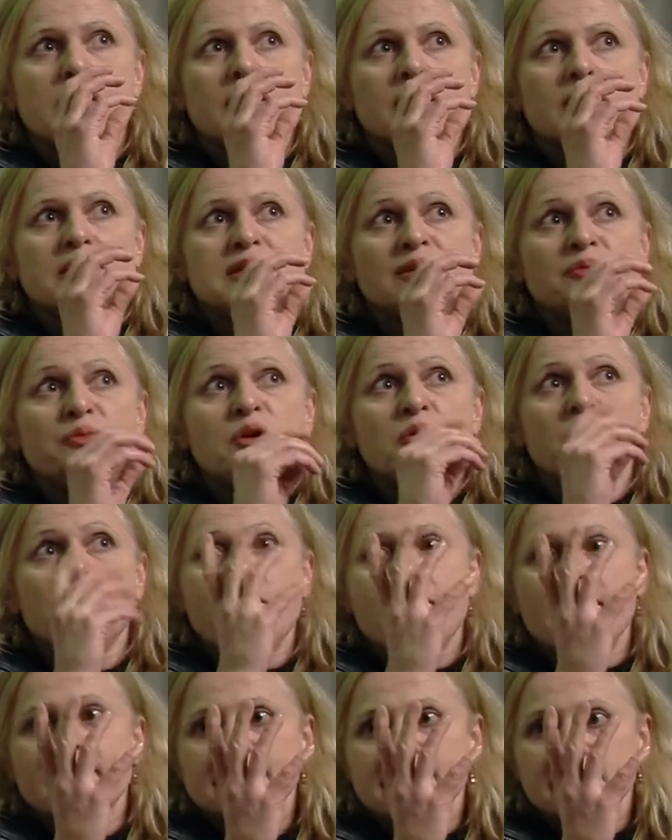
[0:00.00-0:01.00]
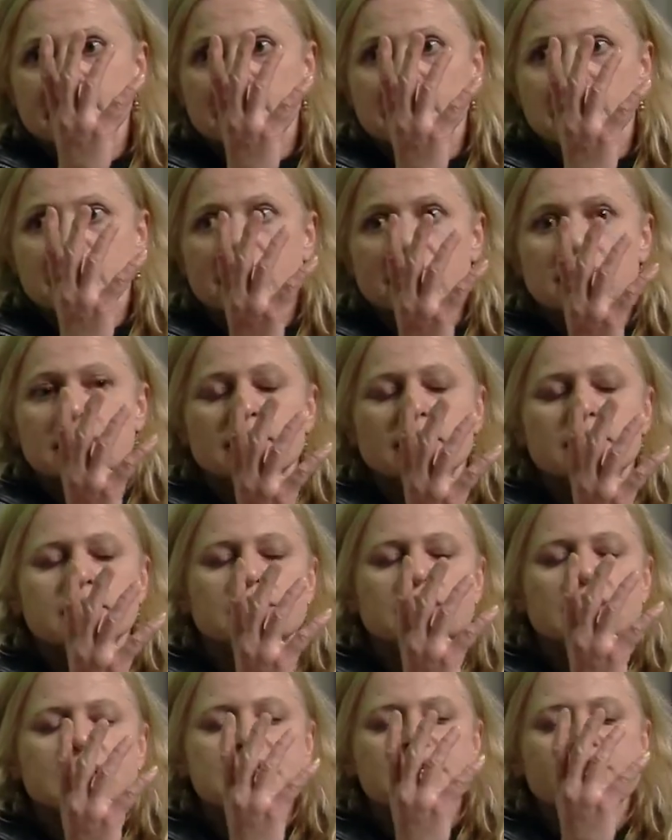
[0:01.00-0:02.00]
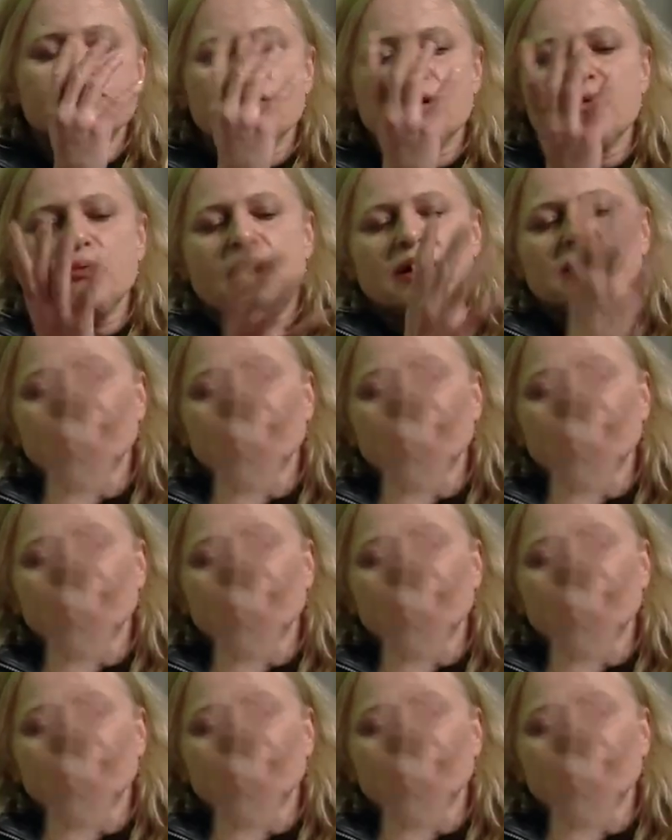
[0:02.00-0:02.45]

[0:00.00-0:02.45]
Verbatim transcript: uh, diplomatic, uh, let's say, for uh,